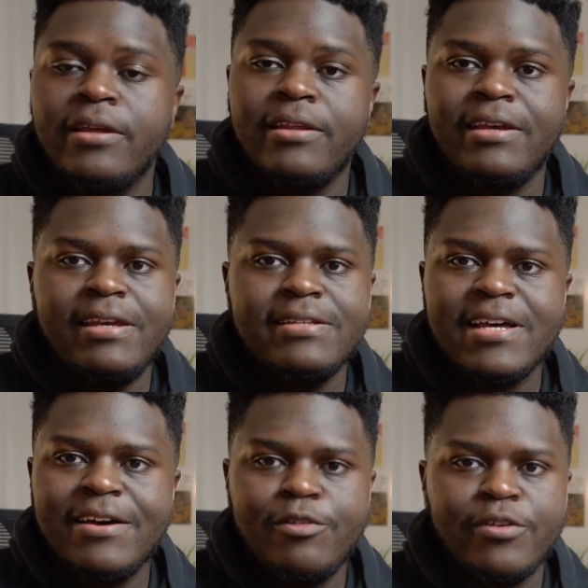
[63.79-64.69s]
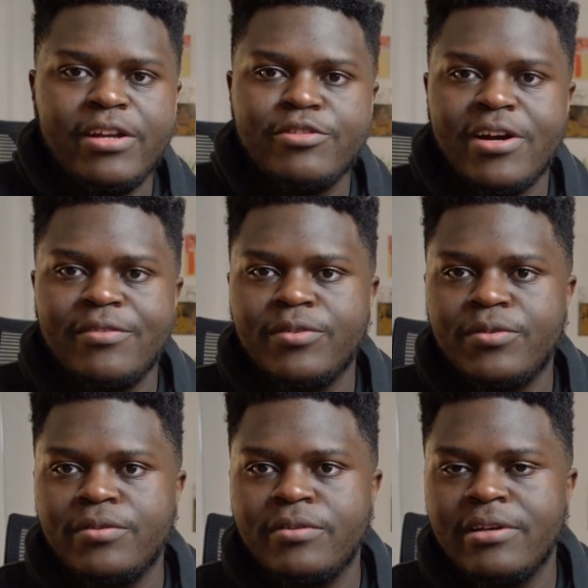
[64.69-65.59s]
The keys have great
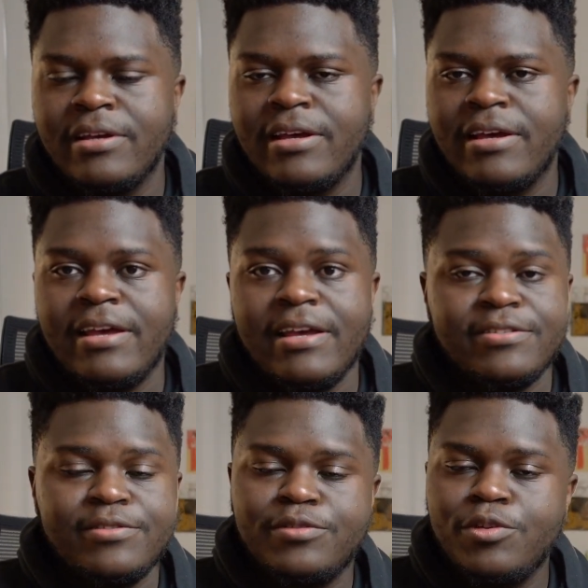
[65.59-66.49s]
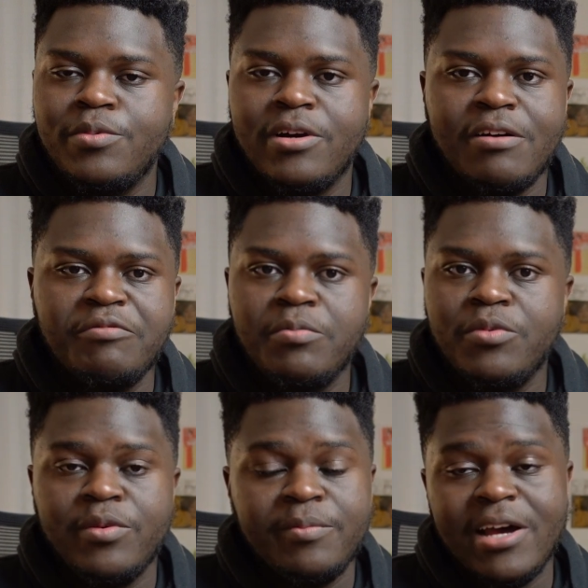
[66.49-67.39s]
travel. It's super
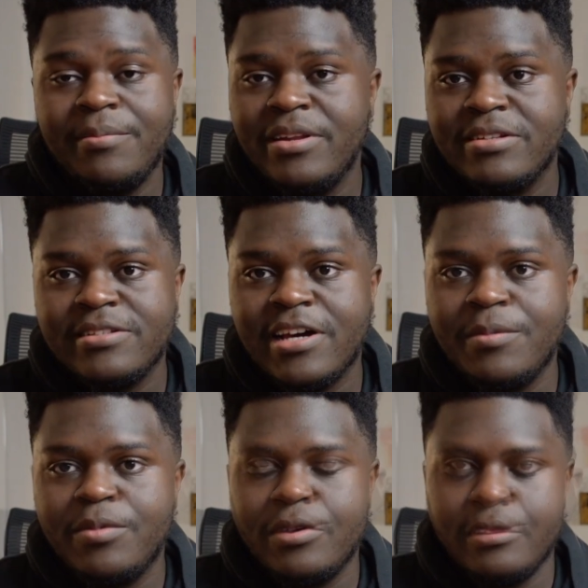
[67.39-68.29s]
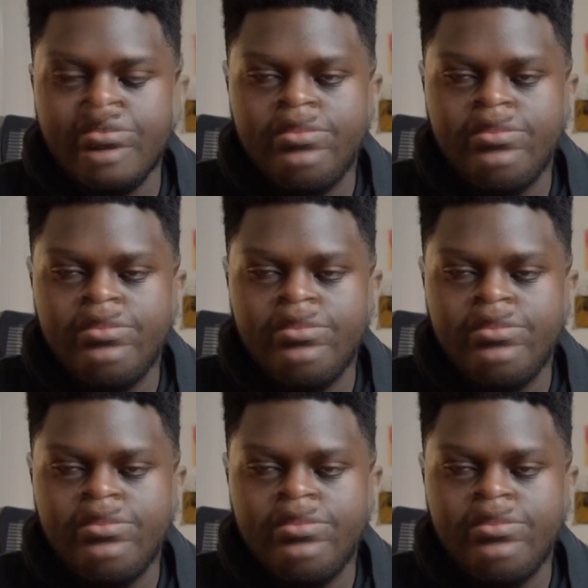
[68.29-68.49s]
comfortable in my opinion to type on.